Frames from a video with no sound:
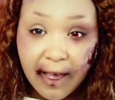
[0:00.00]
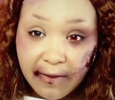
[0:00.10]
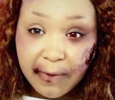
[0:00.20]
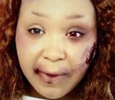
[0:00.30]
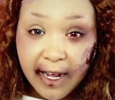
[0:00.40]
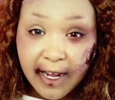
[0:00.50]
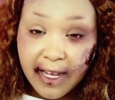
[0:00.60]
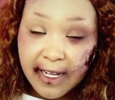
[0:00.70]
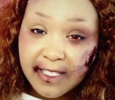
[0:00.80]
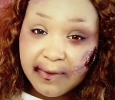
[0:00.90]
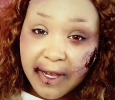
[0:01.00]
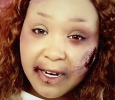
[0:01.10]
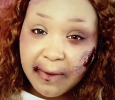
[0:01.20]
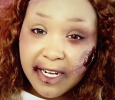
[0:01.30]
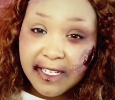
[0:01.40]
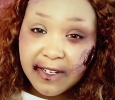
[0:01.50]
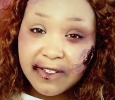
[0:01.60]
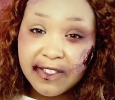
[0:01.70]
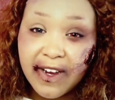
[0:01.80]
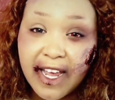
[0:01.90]
everybody, it's me Namaisa
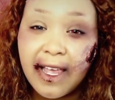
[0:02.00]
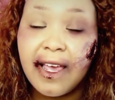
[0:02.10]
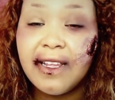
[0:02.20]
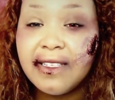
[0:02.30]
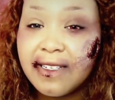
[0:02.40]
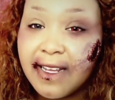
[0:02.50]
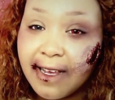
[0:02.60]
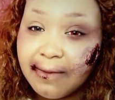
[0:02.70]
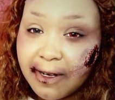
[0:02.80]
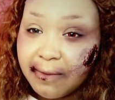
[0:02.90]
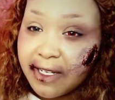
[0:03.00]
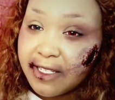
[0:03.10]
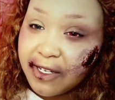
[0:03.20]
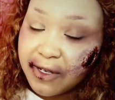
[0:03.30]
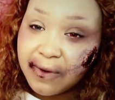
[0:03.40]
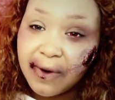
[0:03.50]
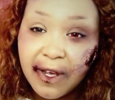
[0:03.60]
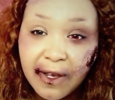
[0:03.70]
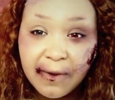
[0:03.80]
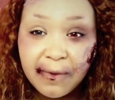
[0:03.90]
Hunswijk and today I'm coming to you
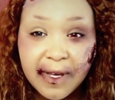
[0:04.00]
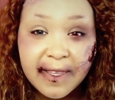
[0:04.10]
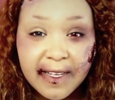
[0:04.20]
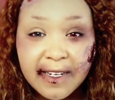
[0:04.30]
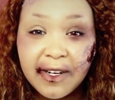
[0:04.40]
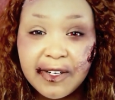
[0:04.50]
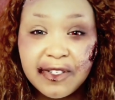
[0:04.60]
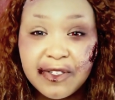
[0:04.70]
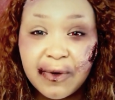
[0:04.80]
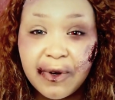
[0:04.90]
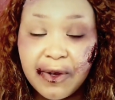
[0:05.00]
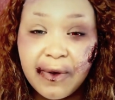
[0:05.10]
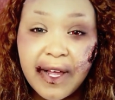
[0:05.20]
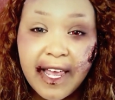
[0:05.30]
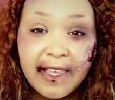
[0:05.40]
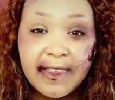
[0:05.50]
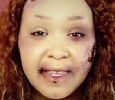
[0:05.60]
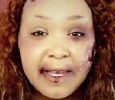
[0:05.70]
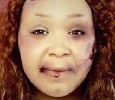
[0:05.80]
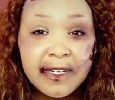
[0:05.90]
with another tutorial, a
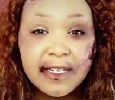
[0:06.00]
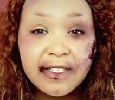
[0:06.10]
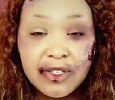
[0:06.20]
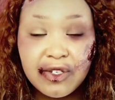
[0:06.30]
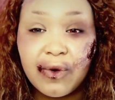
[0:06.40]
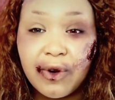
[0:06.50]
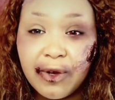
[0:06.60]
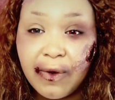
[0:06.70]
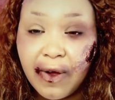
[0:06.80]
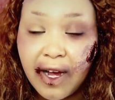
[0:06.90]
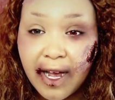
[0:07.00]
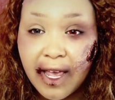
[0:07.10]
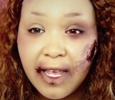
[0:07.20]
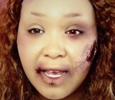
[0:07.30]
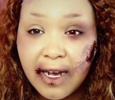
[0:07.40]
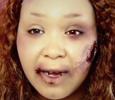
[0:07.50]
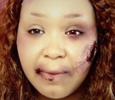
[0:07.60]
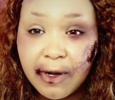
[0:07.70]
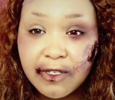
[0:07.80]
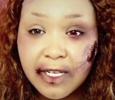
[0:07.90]
themed tutorial. I uh,
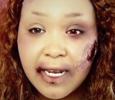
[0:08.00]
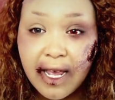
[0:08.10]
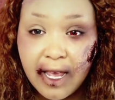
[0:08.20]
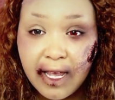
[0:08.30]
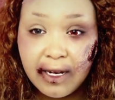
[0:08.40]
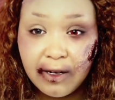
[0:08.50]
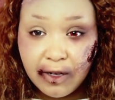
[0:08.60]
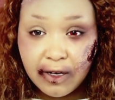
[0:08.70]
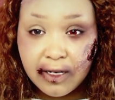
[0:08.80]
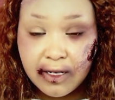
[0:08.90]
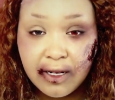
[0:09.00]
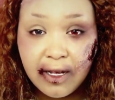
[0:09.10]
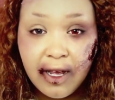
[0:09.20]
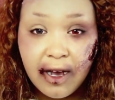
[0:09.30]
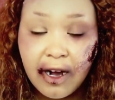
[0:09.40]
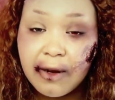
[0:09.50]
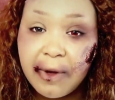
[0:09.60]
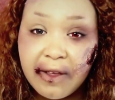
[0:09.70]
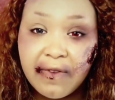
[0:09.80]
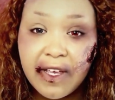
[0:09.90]
posted a look on
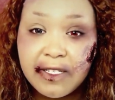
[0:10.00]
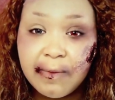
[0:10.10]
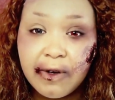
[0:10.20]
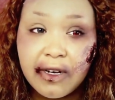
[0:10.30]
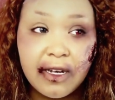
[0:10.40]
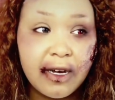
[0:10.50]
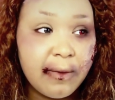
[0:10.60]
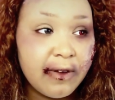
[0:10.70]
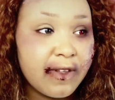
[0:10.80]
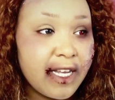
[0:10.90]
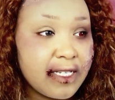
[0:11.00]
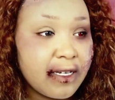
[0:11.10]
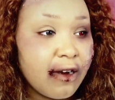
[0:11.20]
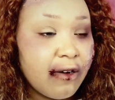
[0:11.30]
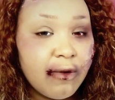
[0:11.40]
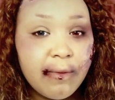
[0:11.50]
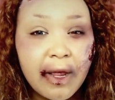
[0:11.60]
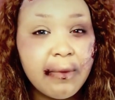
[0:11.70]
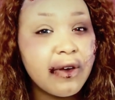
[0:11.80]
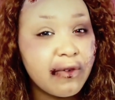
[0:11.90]
my Facebook a couple of days ago,
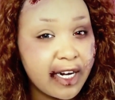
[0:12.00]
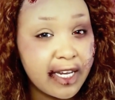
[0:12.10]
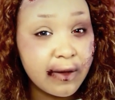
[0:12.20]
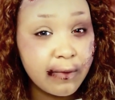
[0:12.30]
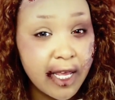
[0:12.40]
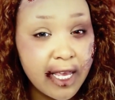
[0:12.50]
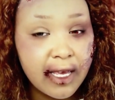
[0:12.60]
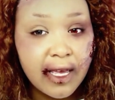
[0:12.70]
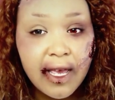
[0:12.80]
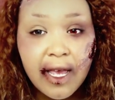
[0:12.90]
maybe already a week,